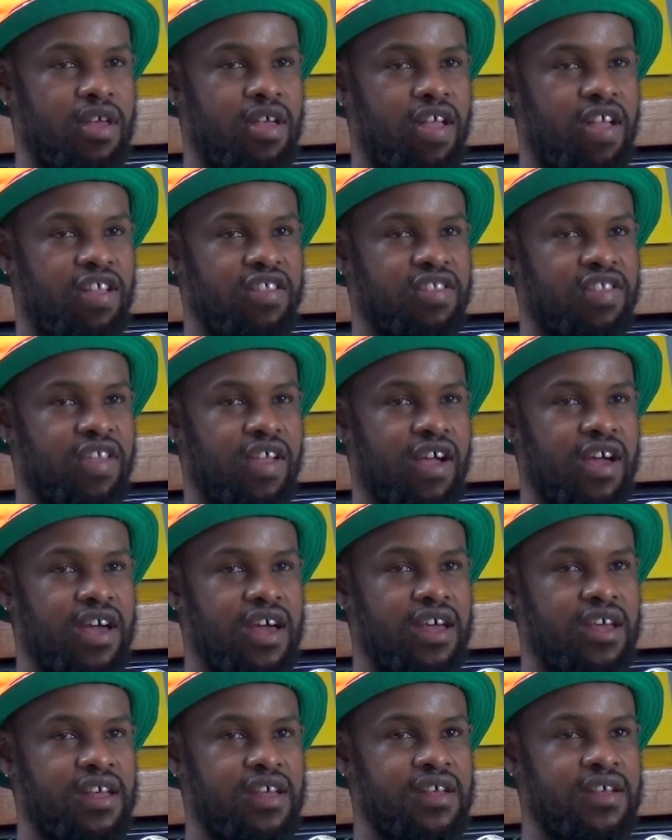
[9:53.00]
And
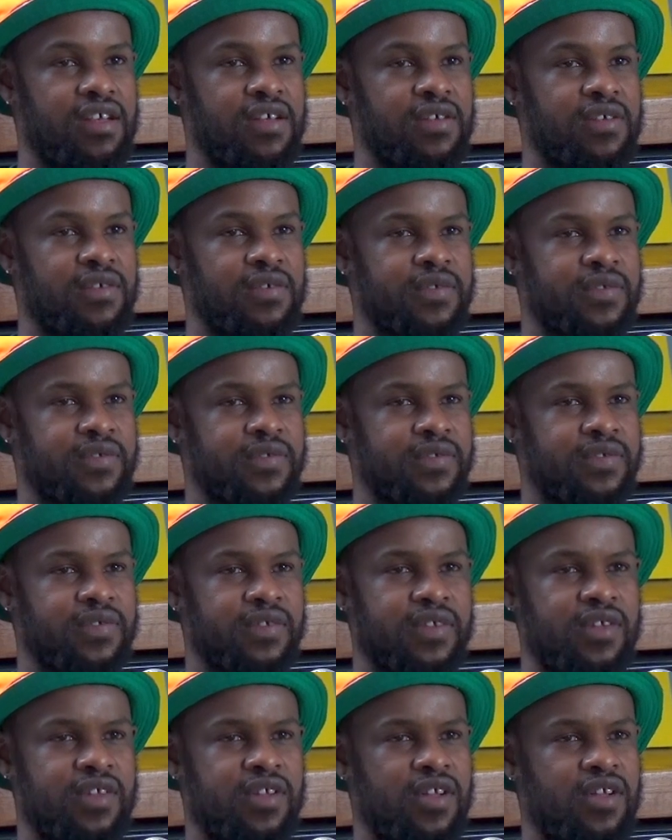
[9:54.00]
I
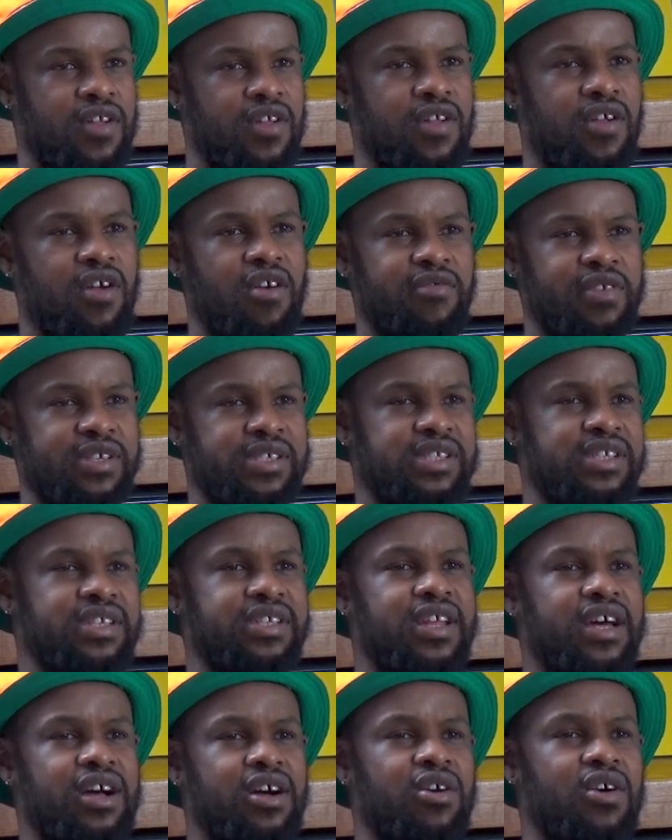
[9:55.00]

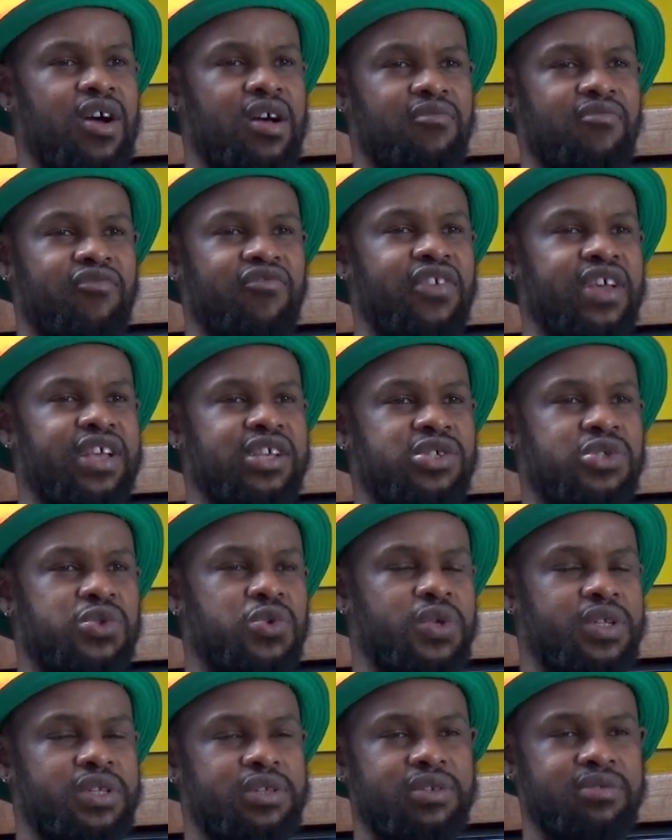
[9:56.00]
obviously now am
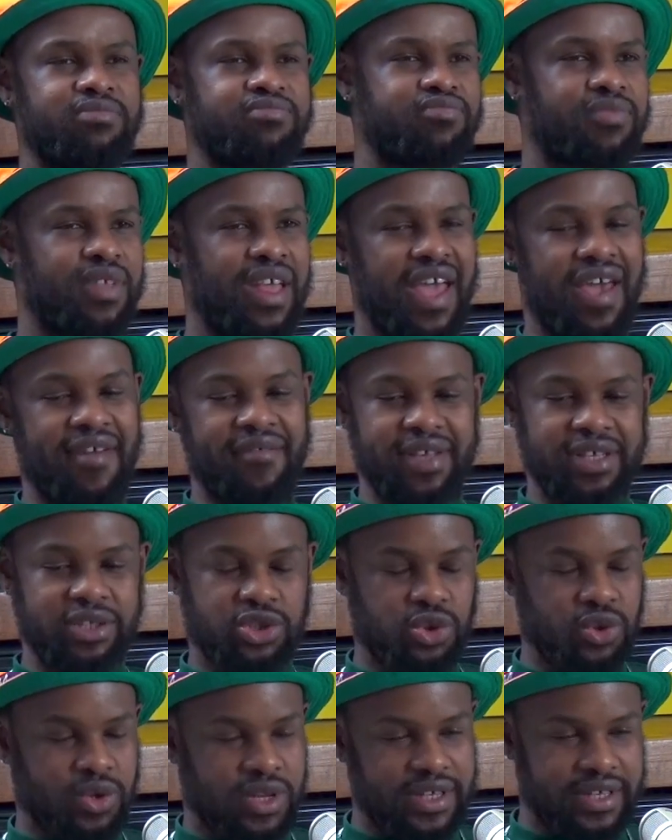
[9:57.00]
faced with
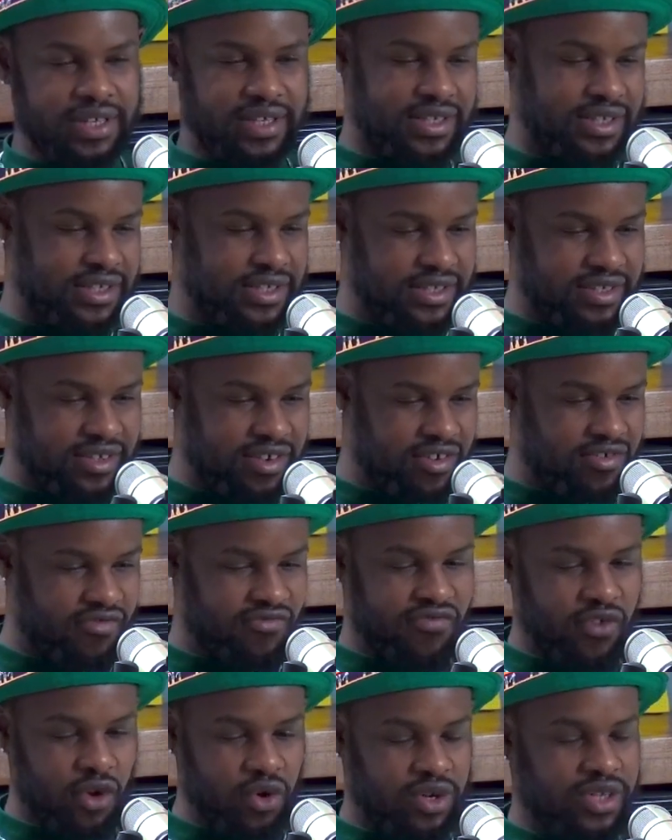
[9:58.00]
having to like
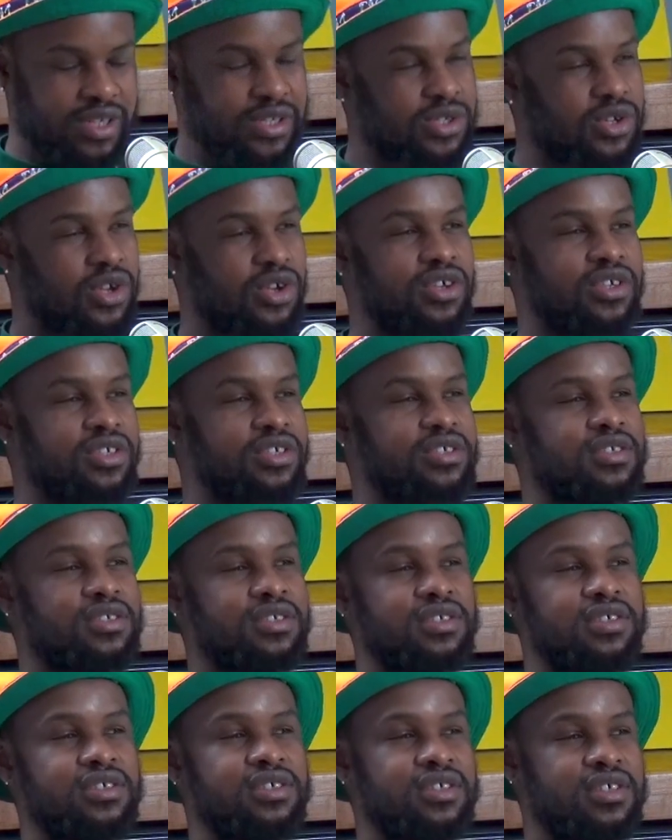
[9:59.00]
focus
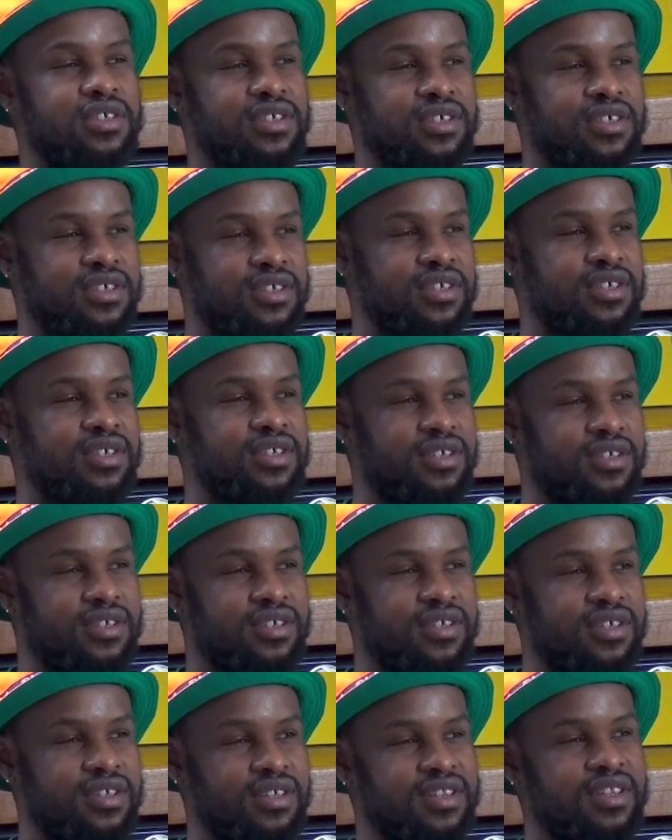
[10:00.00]
on
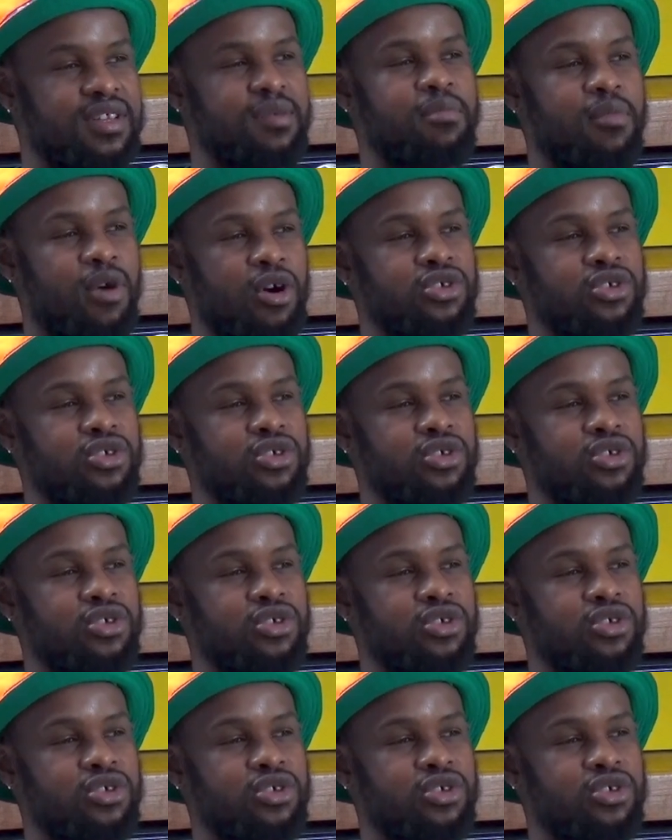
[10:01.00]
the